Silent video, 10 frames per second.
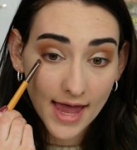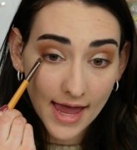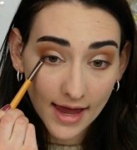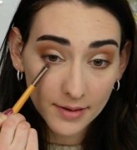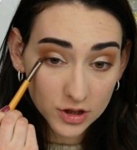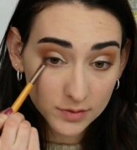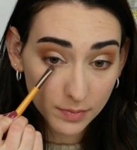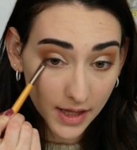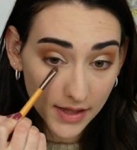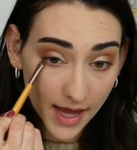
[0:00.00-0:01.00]
and just
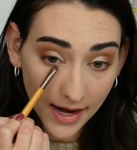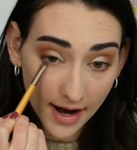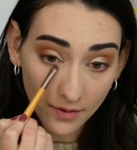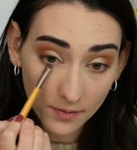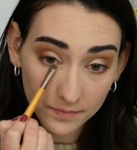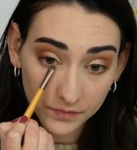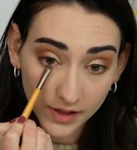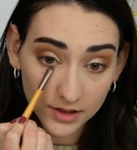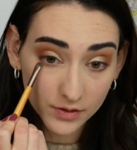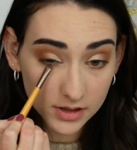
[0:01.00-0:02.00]
blend that out.
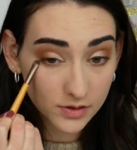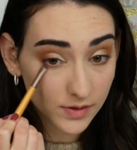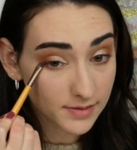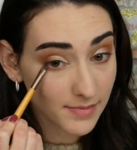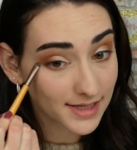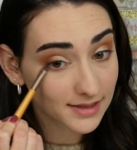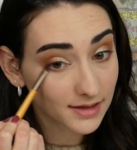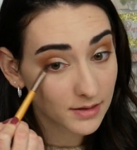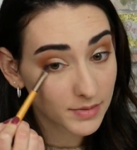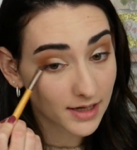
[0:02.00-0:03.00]
And you can do this
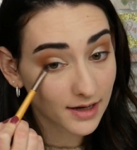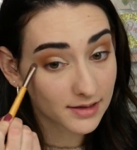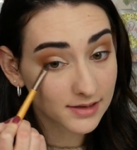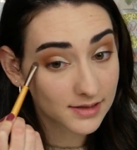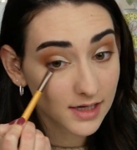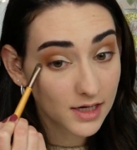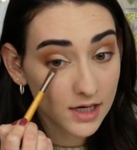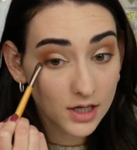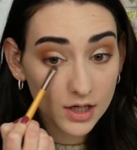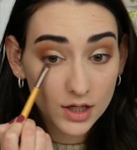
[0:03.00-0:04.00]
messily because
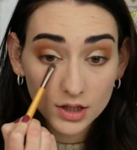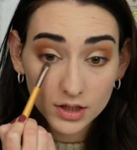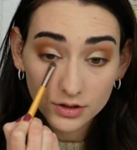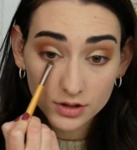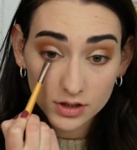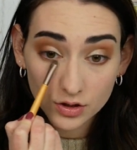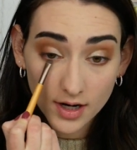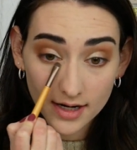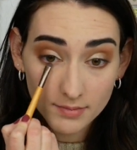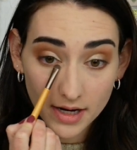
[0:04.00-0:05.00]
you're just
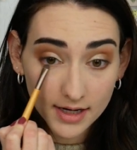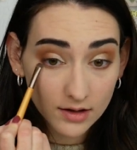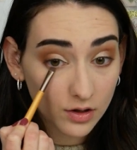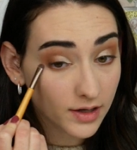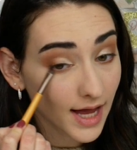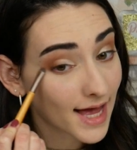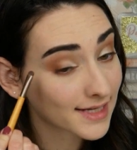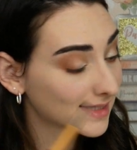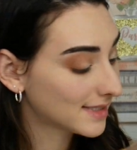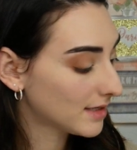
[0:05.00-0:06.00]
trying to make it look
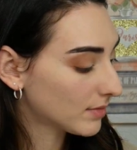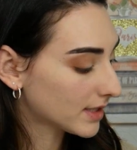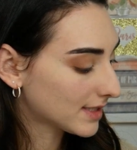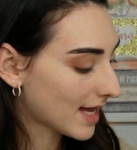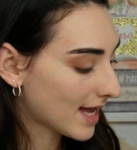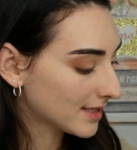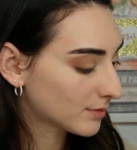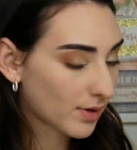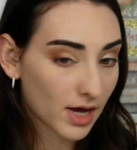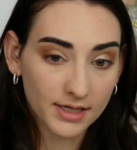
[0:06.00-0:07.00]
as seamless
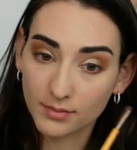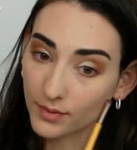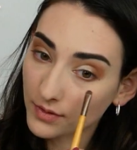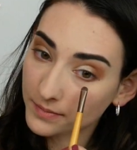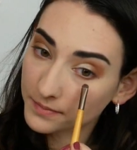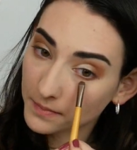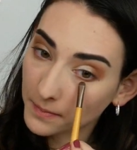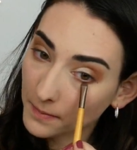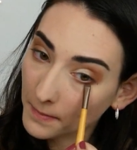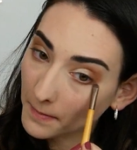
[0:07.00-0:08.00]
as possible.
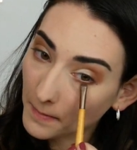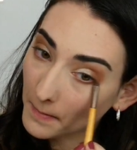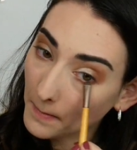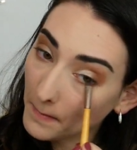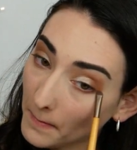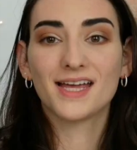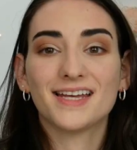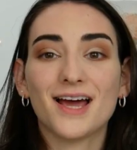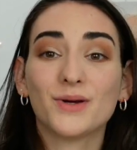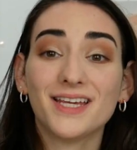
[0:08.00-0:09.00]

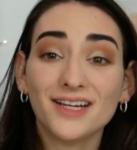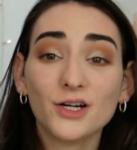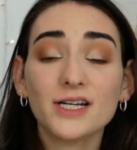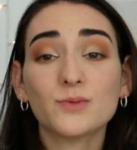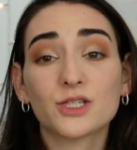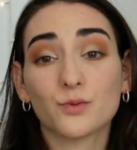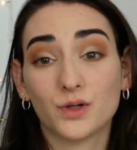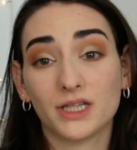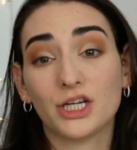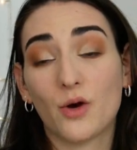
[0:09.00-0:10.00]
Now here is what's
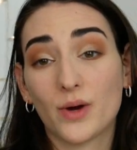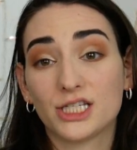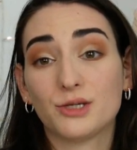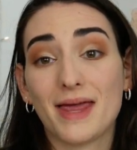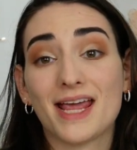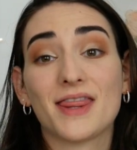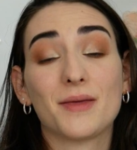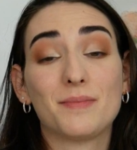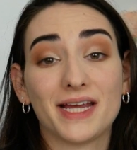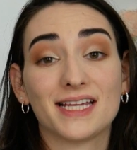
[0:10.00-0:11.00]
really going to make
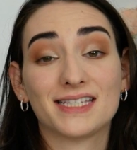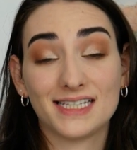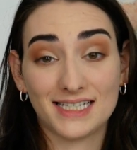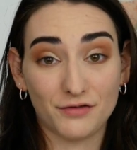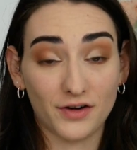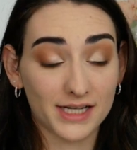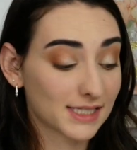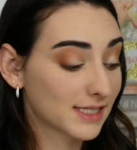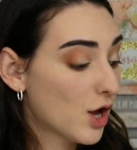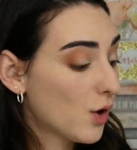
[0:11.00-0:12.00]
the biggest
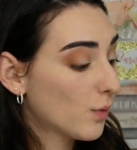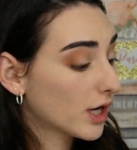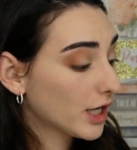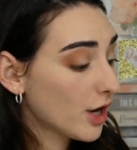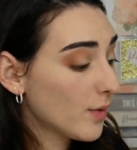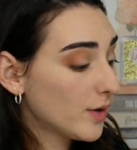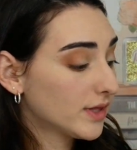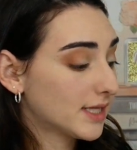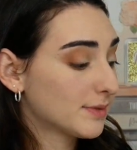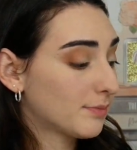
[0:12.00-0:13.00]
difference. We're going to go in
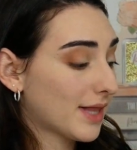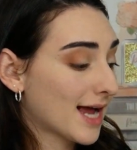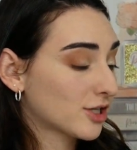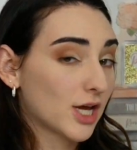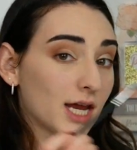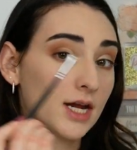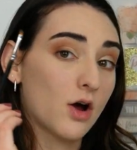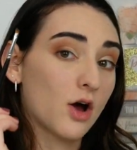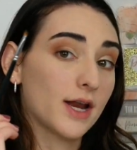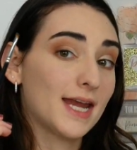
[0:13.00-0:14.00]
with this black shade
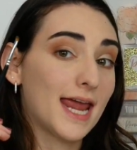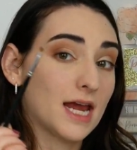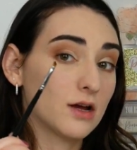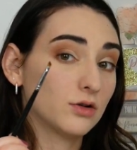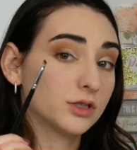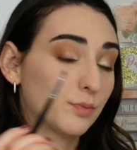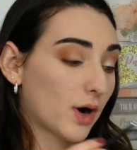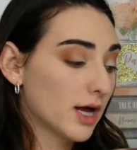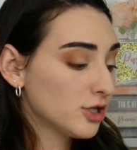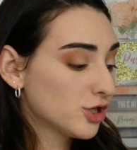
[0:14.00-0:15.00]
on an angled
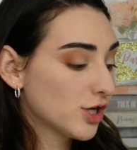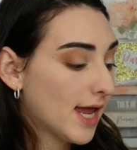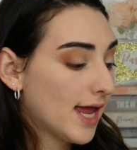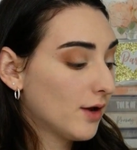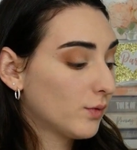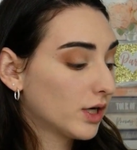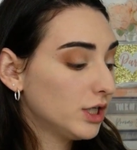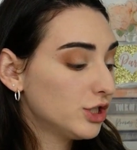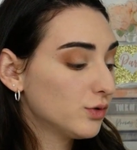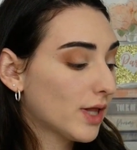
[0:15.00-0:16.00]
brush, and we're
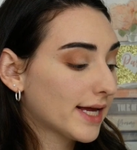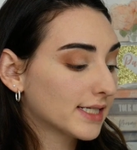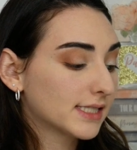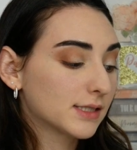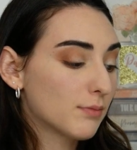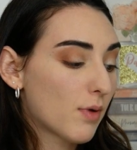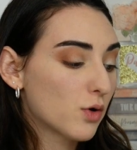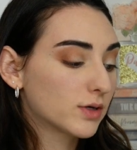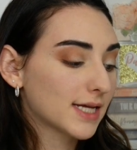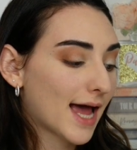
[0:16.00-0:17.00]
going to do like a
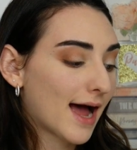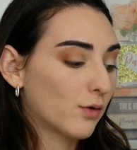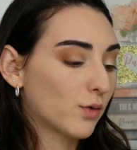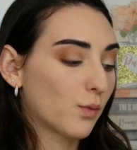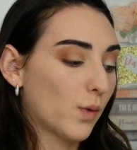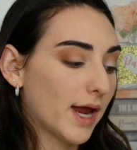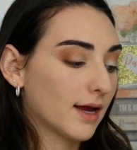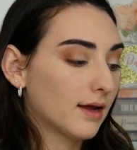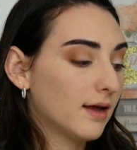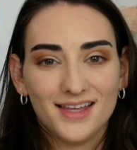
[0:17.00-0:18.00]
smoked out
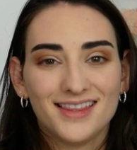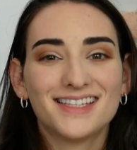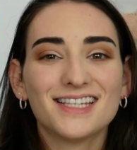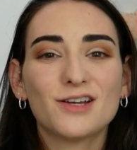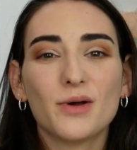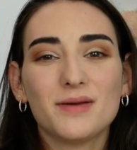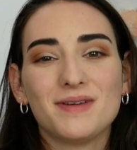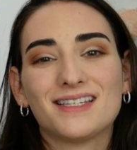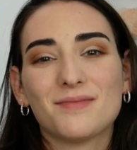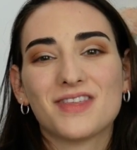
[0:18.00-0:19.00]
wing. This is going to
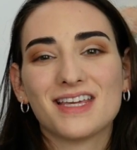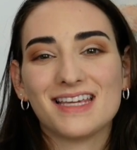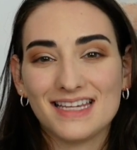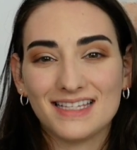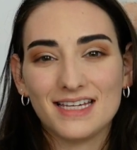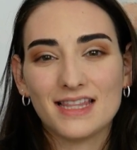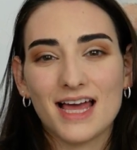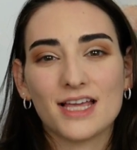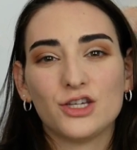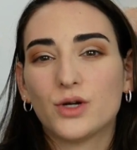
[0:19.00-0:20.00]
be something easy
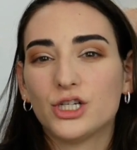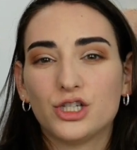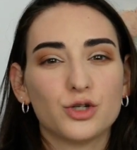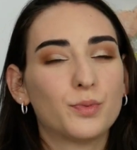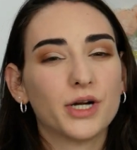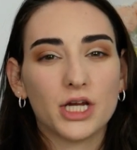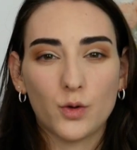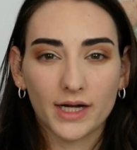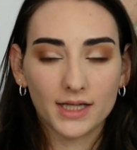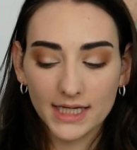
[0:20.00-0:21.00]
that you can do pretty
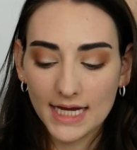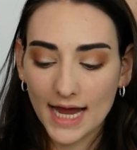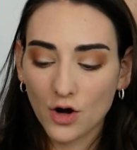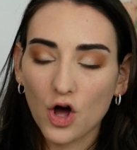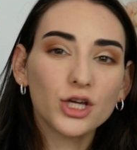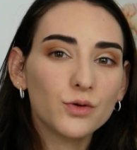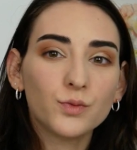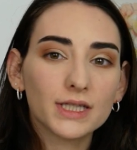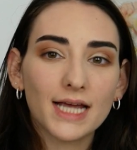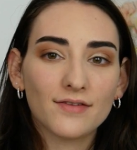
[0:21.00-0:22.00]
quickly, and all you
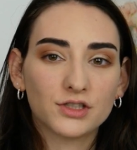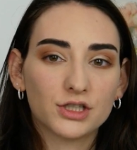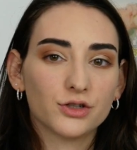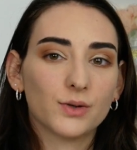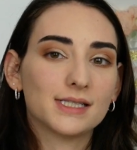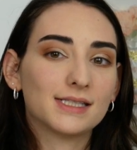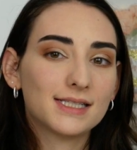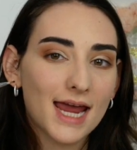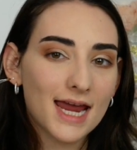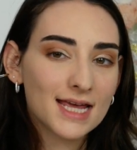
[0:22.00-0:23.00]
really have to do is
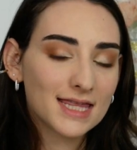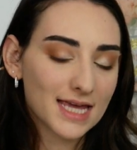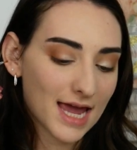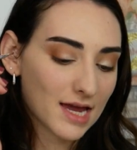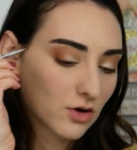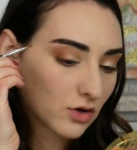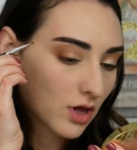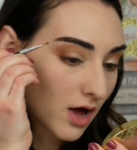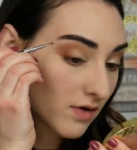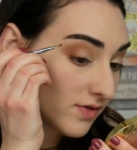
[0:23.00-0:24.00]
take the
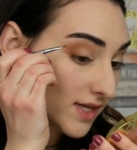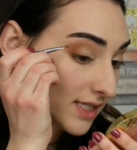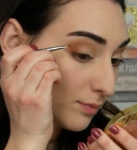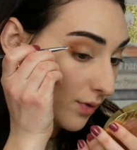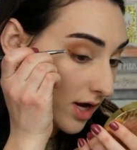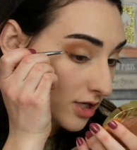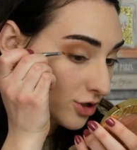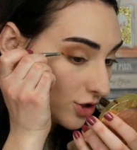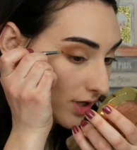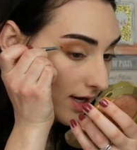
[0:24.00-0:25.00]
angle of this brush